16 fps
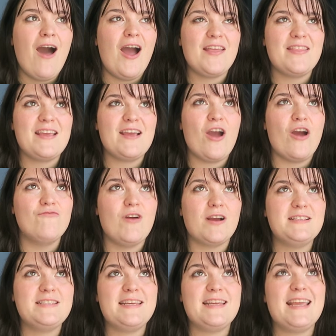I think her
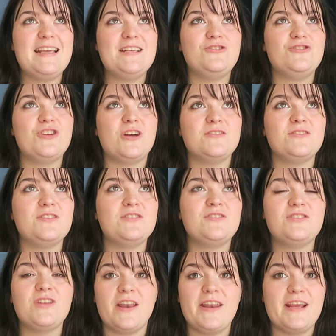writing is just
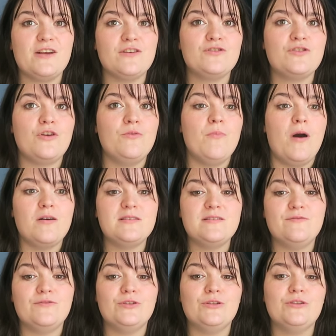stunning, so
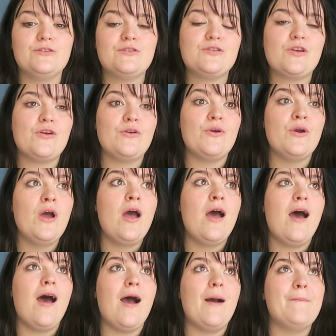masterful, so
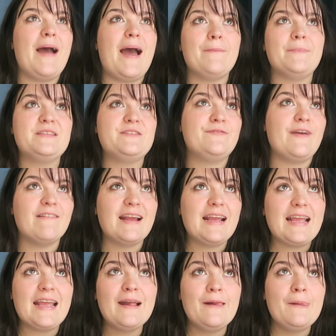
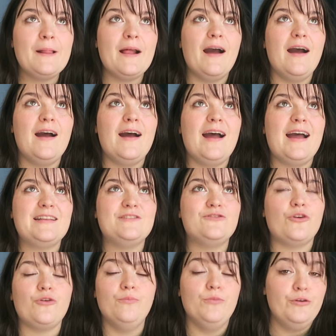atmospheric and
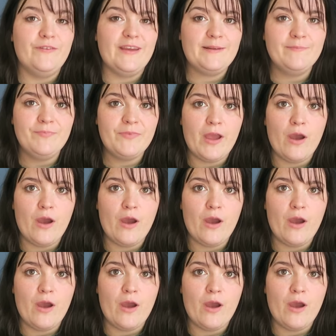so moving.